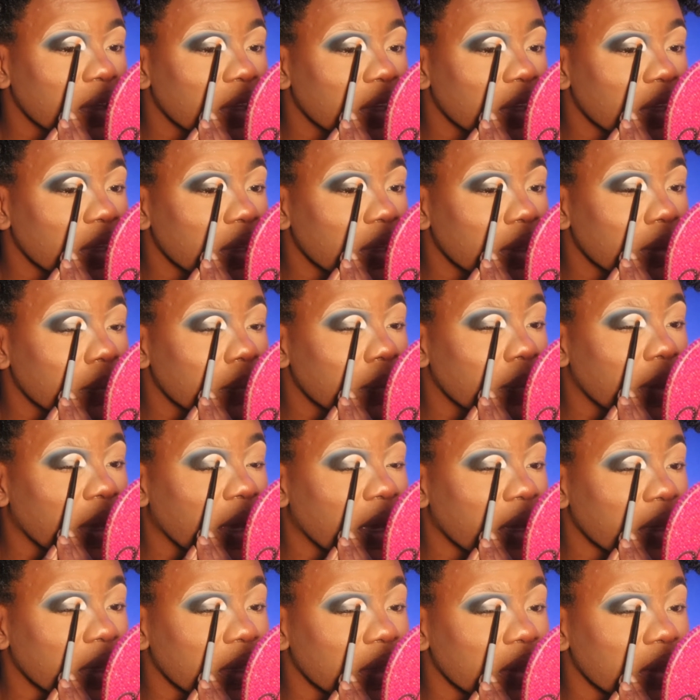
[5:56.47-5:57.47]
Keep
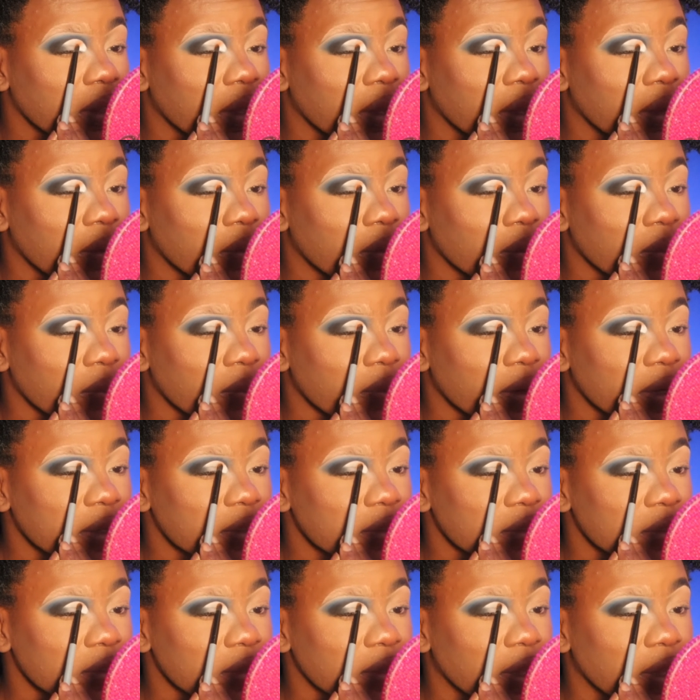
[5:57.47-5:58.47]
packing that
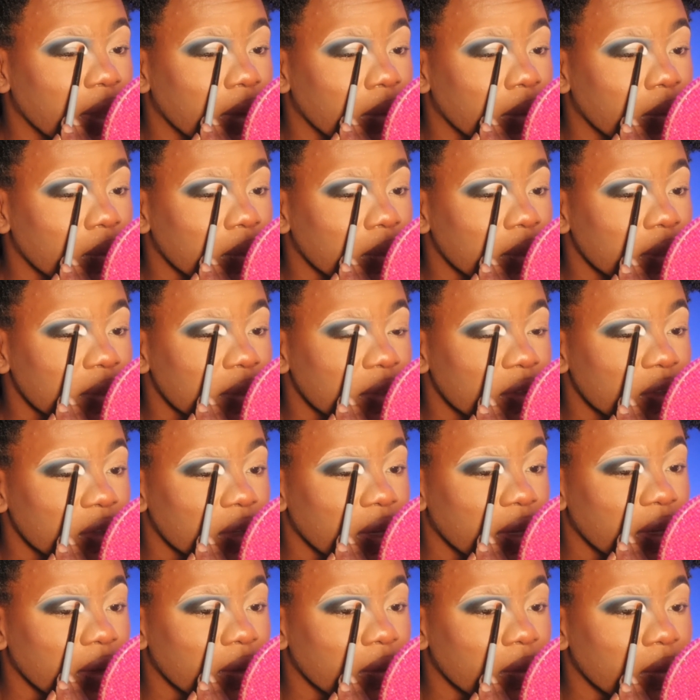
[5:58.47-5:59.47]
orange
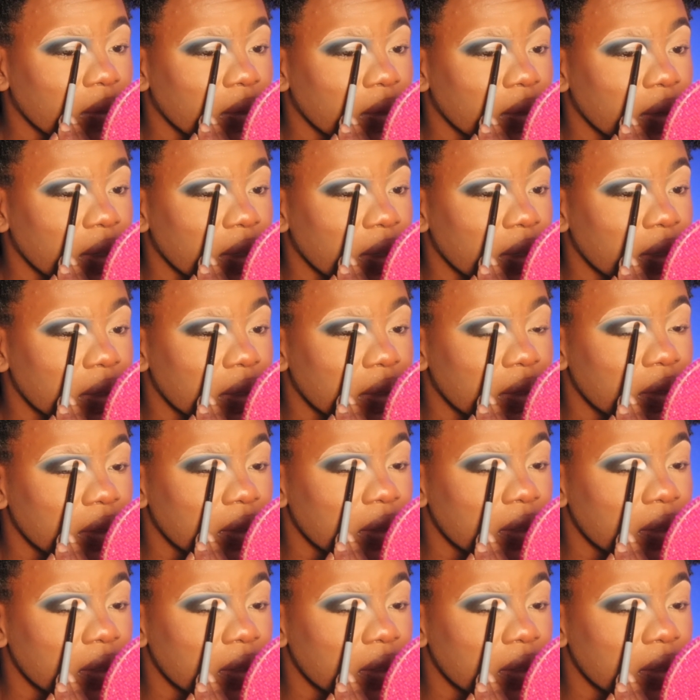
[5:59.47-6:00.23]
shade on,